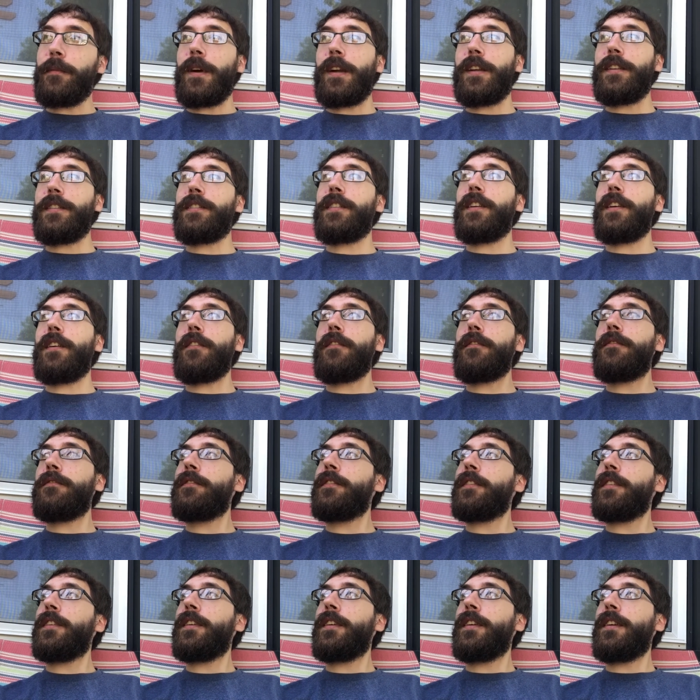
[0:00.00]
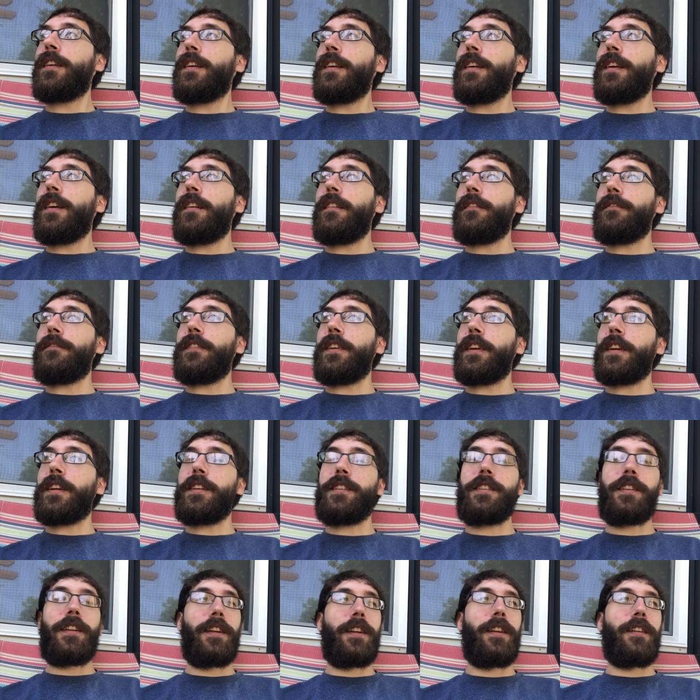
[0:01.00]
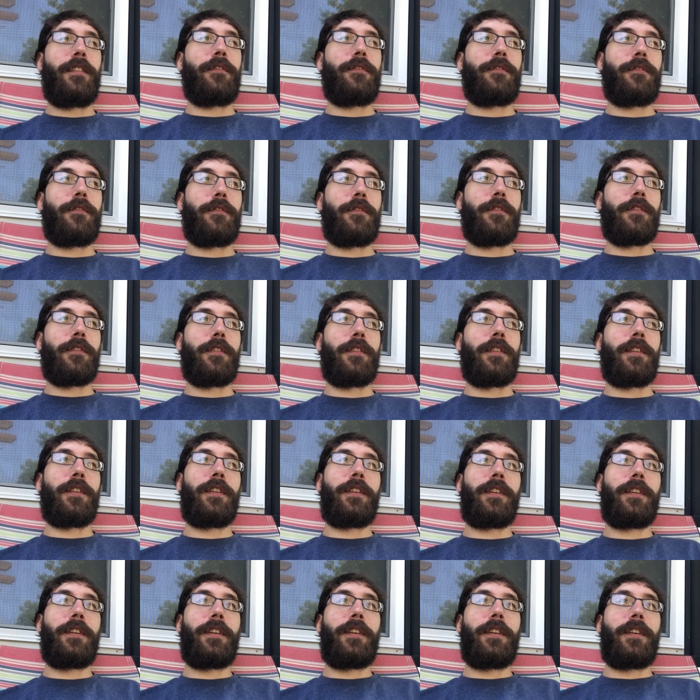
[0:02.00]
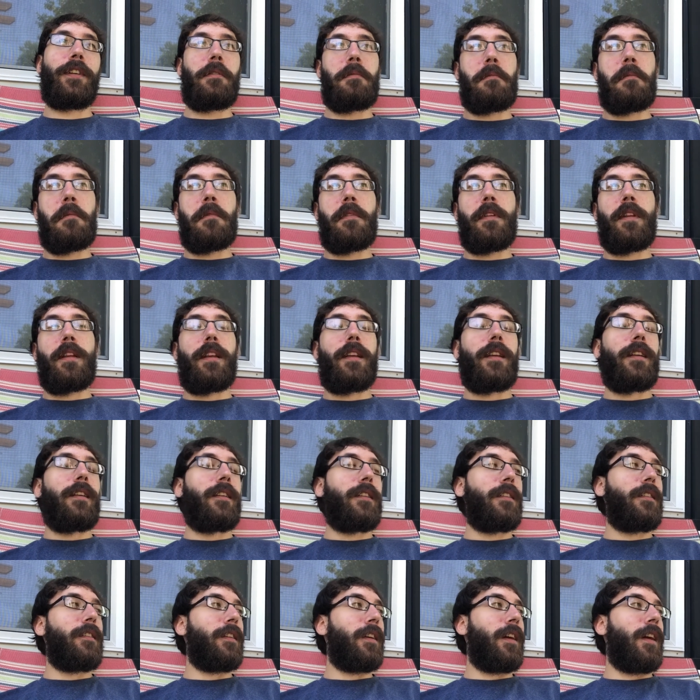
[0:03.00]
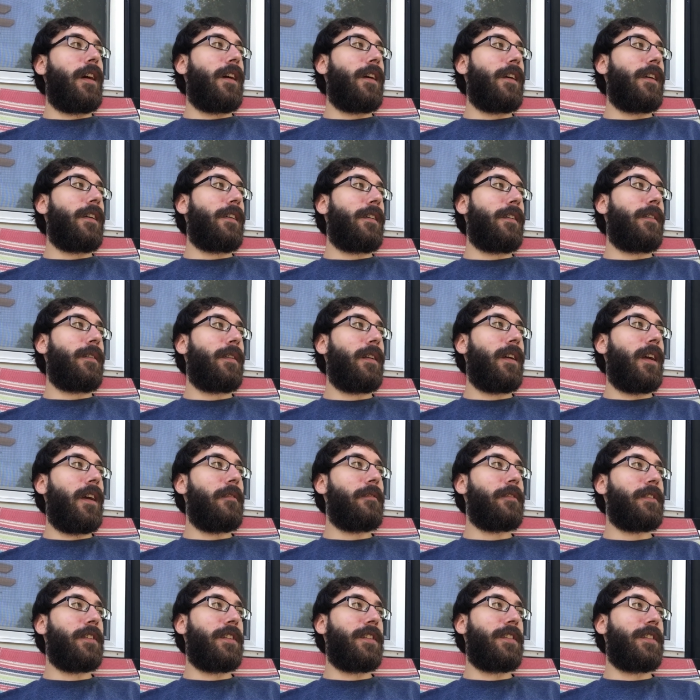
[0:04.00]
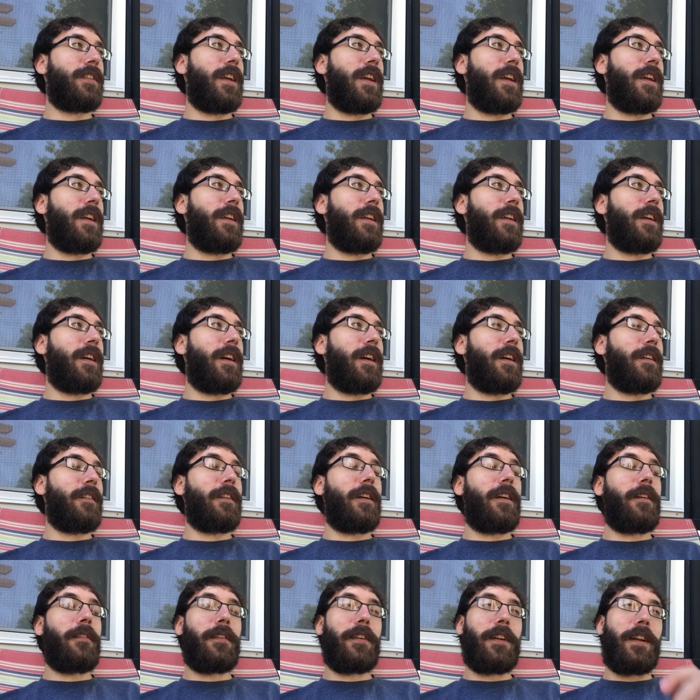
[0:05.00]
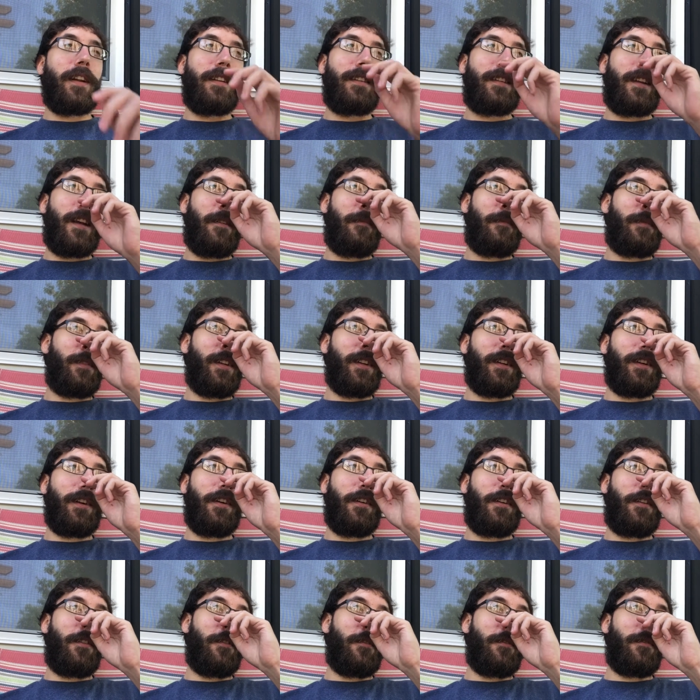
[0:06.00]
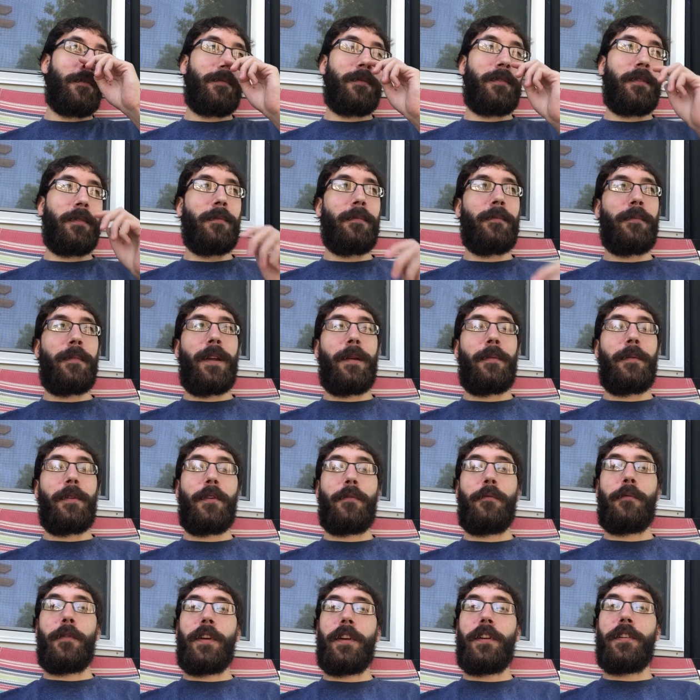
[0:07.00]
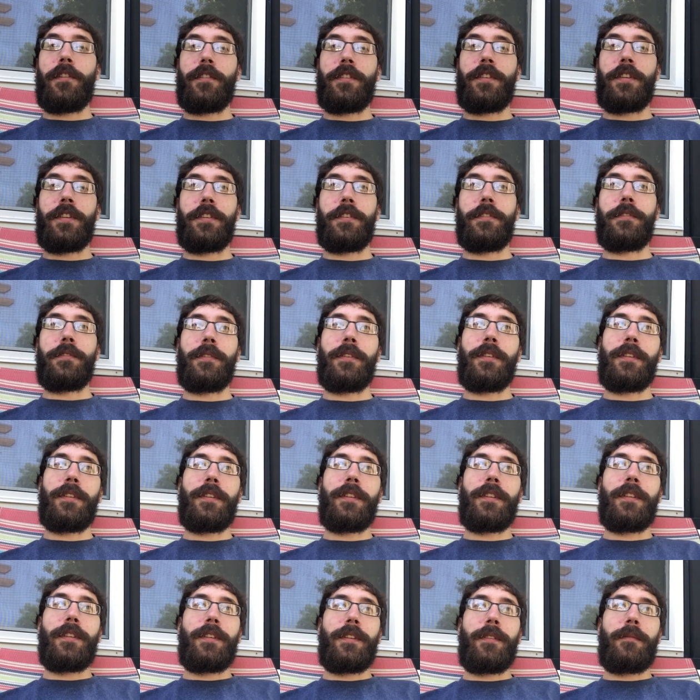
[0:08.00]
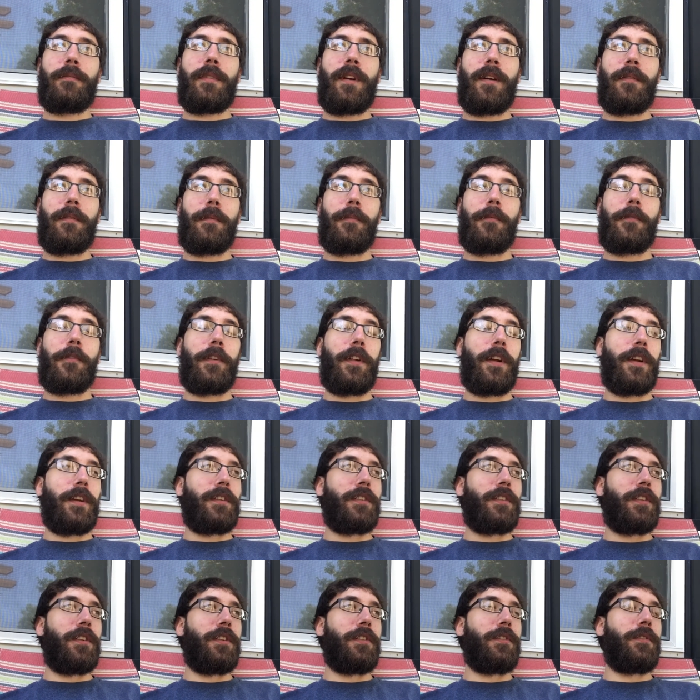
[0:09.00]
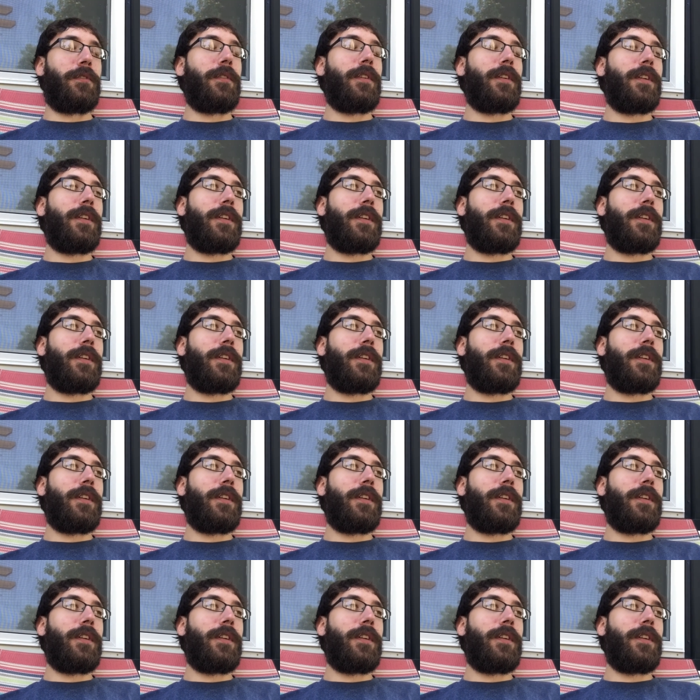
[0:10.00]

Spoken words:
myself of nicotine for, I'm gonna say, I'm gonna attempt to go maybe a week or two, probably more like two.